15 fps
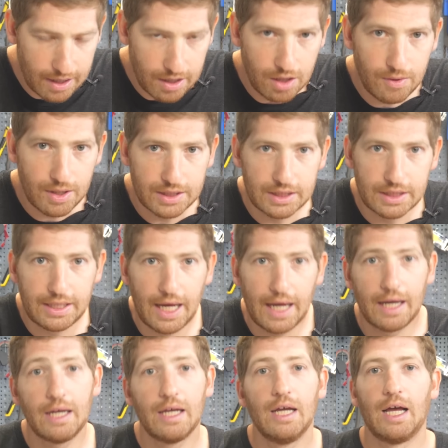a unit
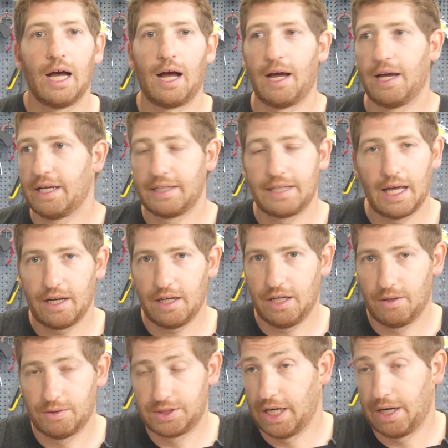today uh, and get it, you
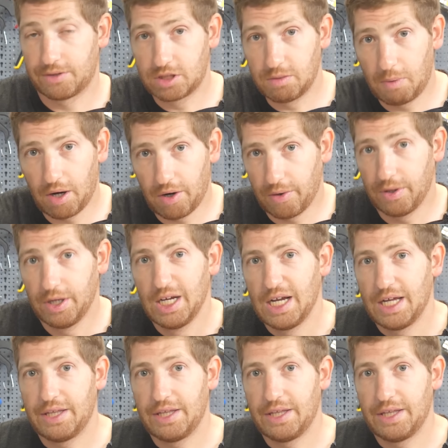know, today or tomorrow,